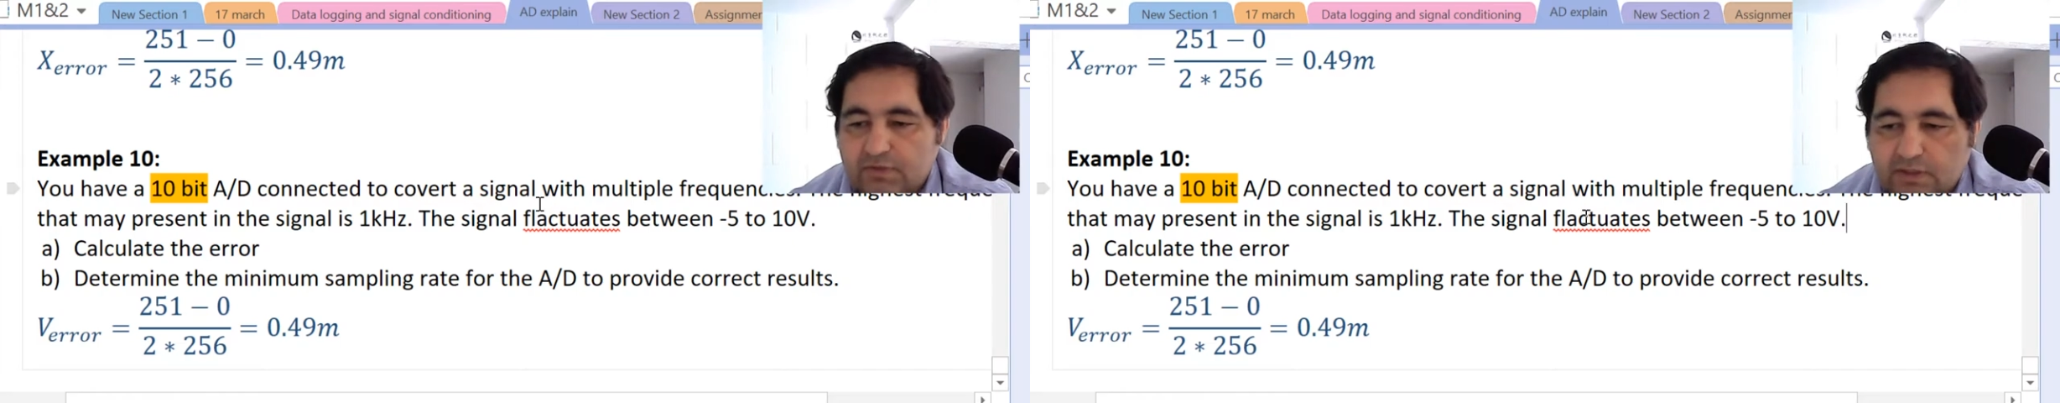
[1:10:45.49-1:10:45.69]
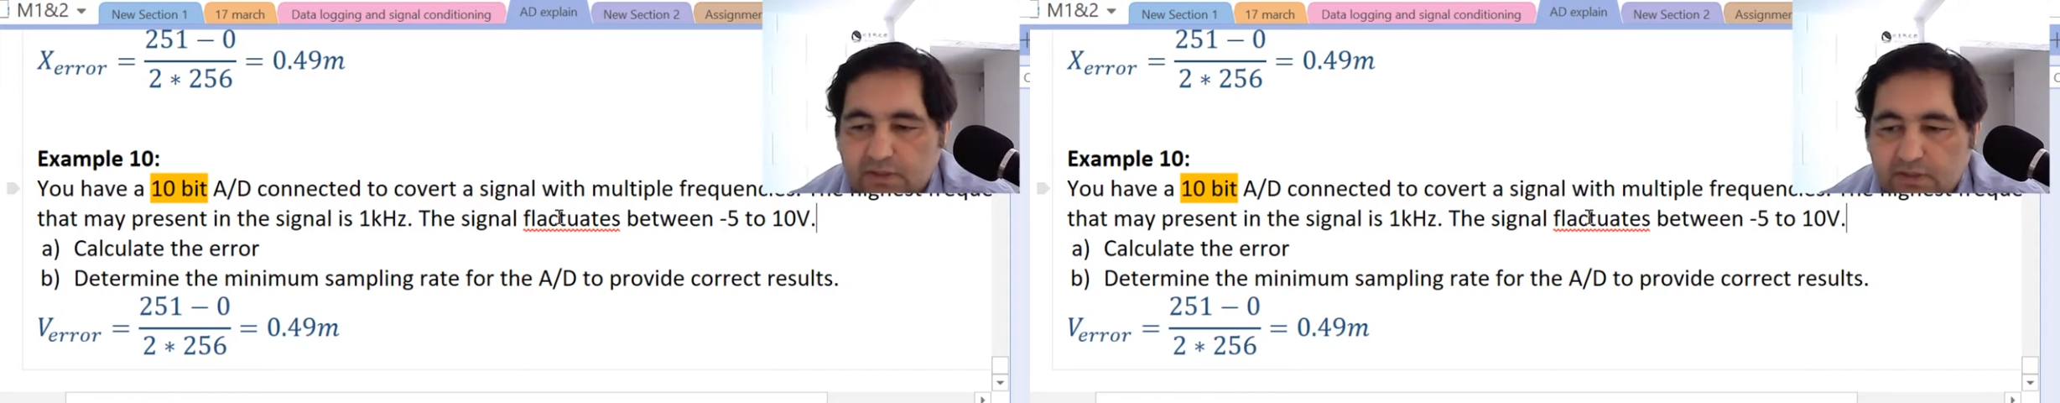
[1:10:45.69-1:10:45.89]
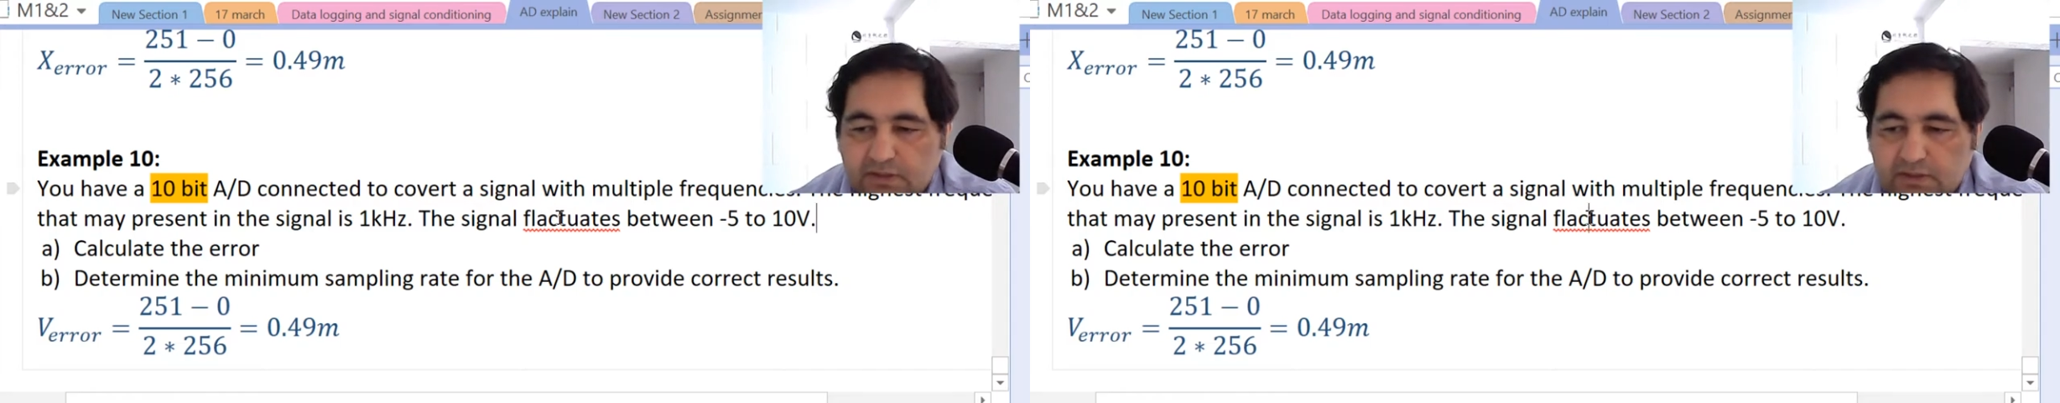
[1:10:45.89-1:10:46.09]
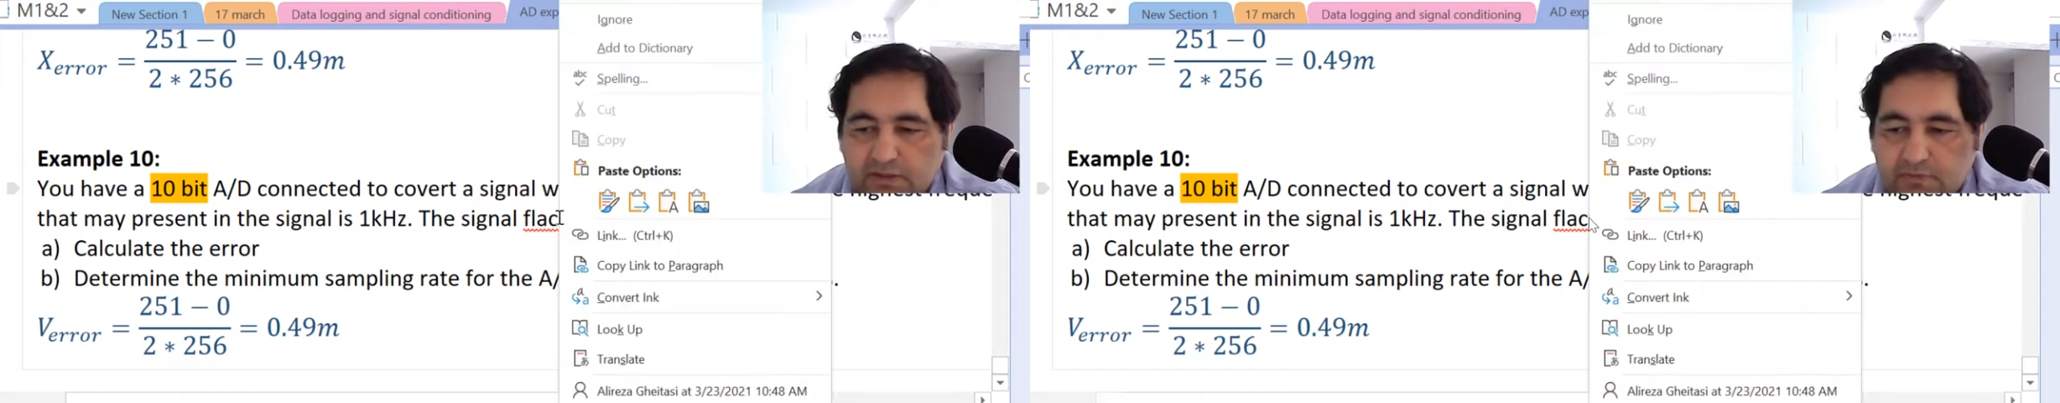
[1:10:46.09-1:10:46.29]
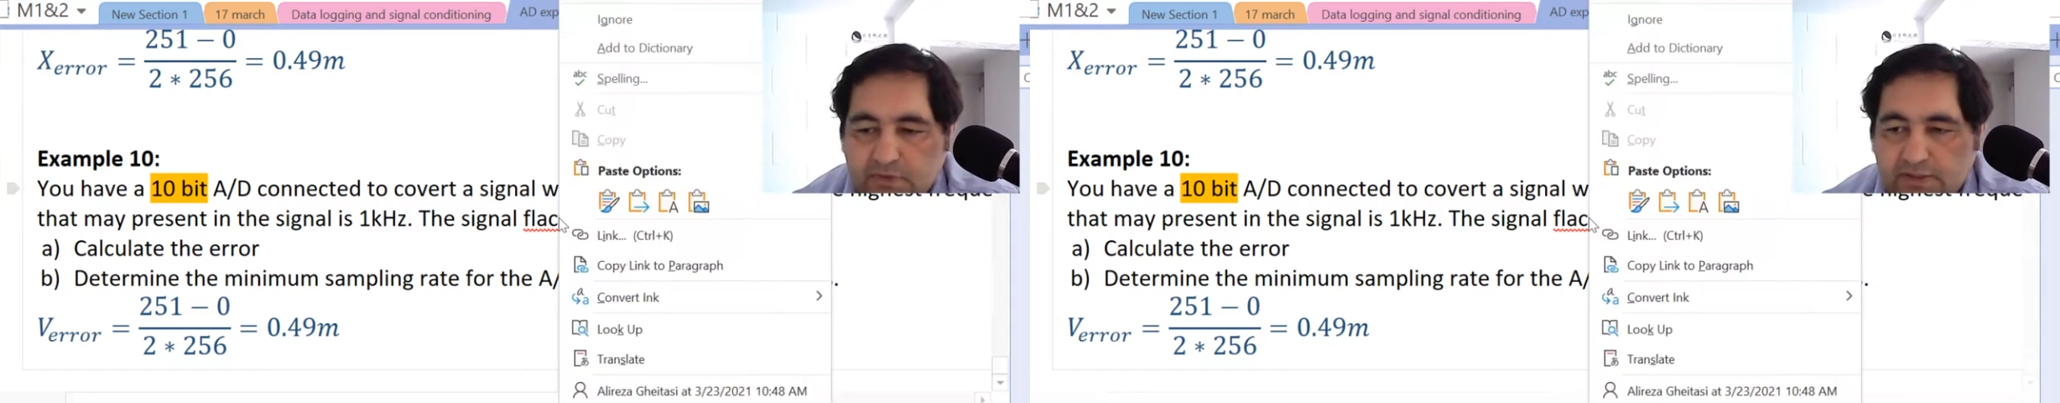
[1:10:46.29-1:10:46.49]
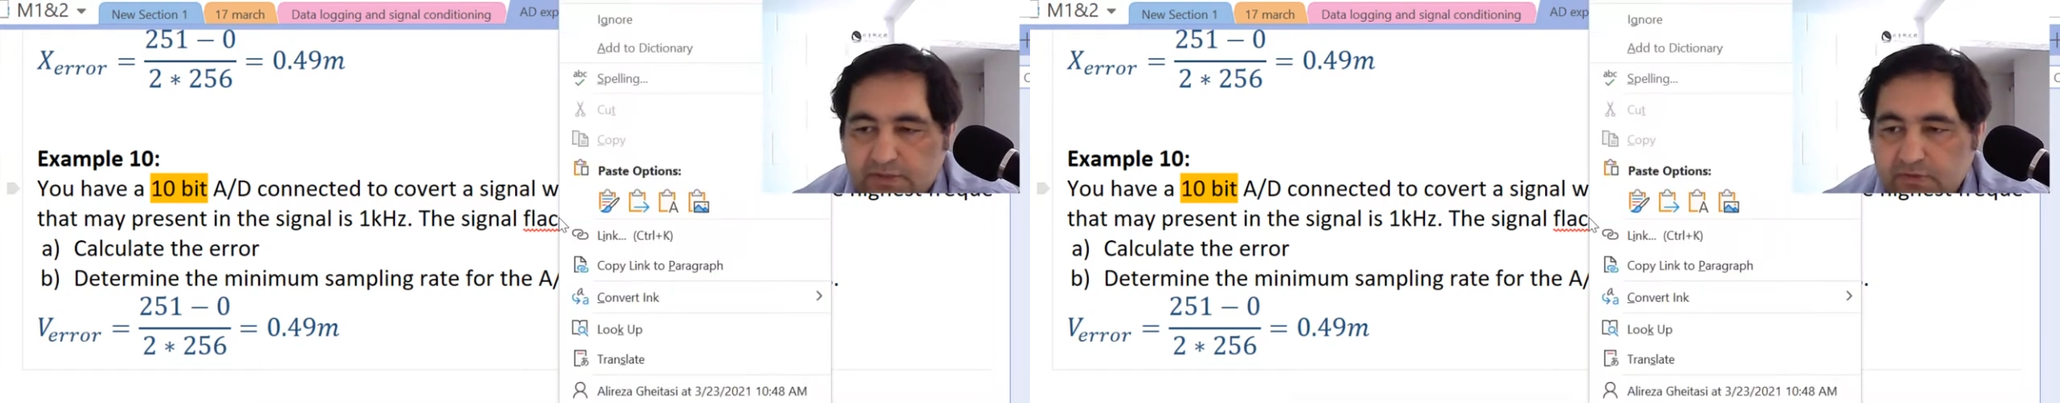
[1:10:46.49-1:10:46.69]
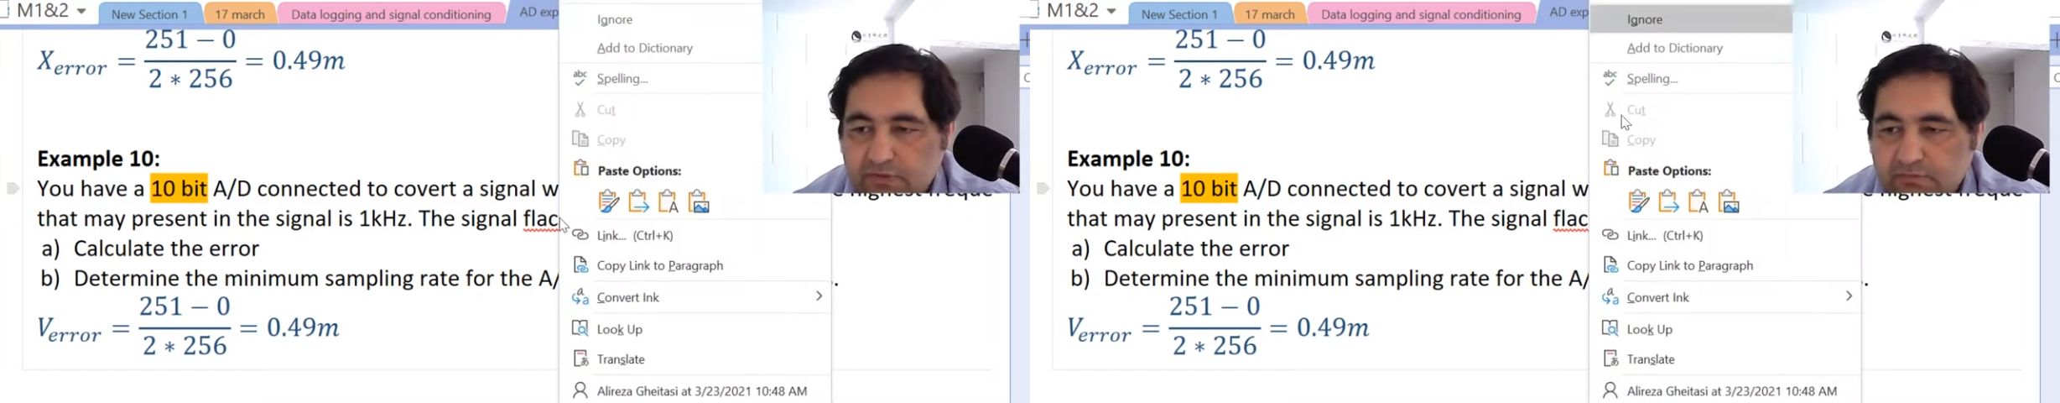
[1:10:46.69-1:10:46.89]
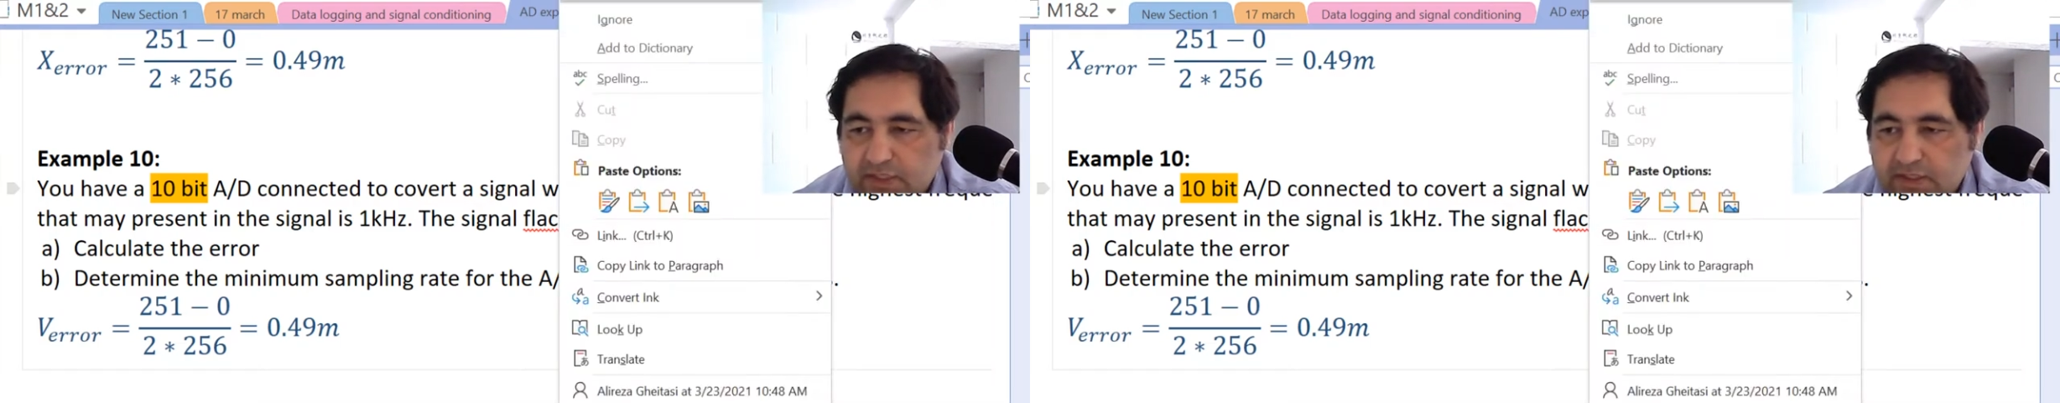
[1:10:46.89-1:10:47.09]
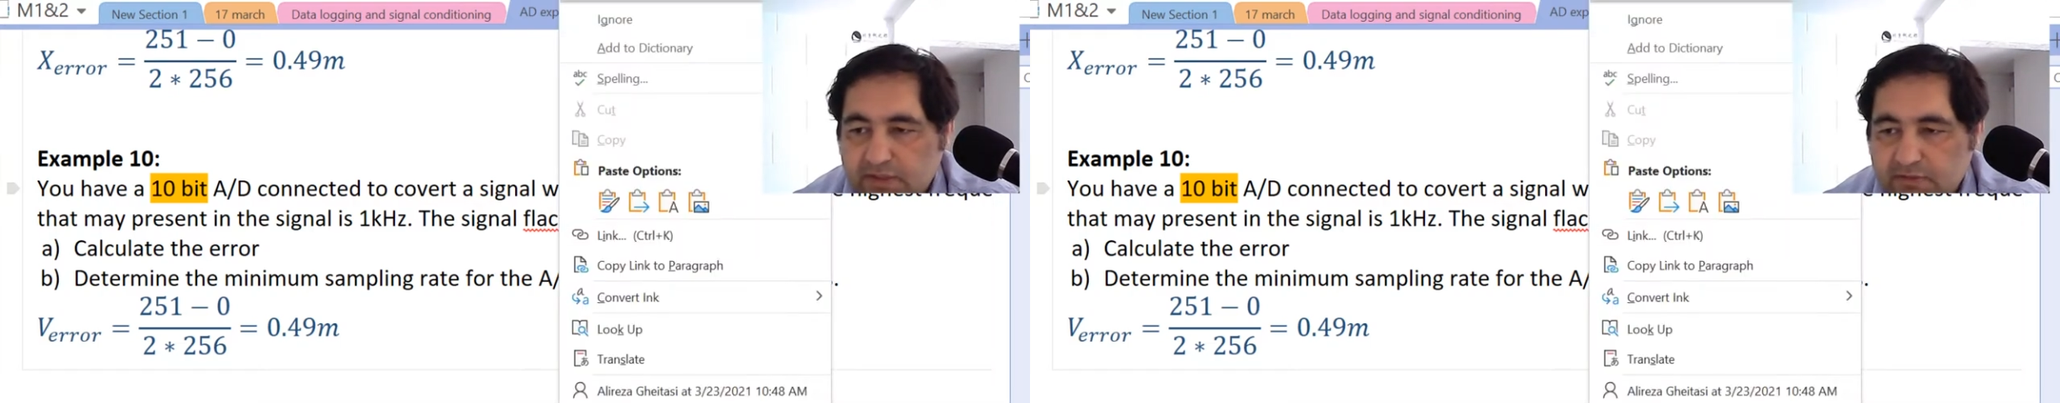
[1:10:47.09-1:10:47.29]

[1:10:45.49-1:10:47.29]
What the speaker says: want it to make it,